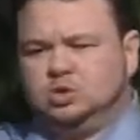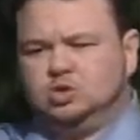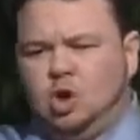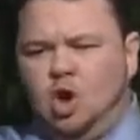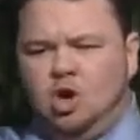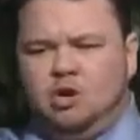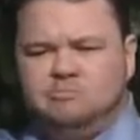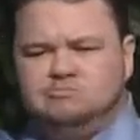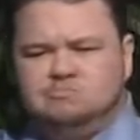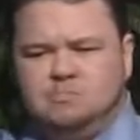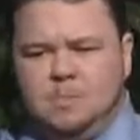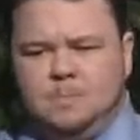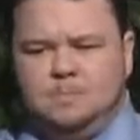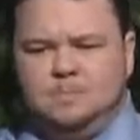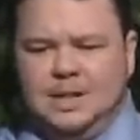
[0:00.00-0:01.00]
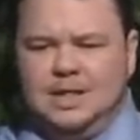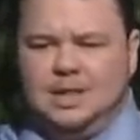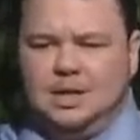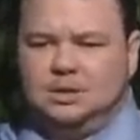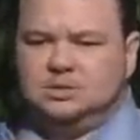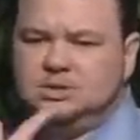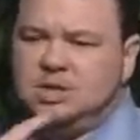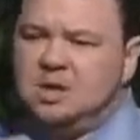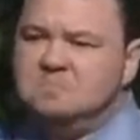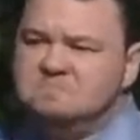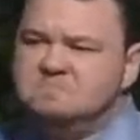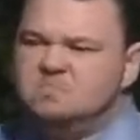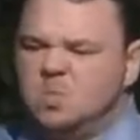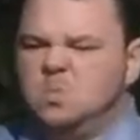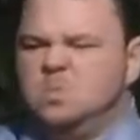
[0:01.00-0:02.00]
It had gotten to the point where
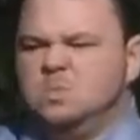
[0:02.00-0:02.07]
women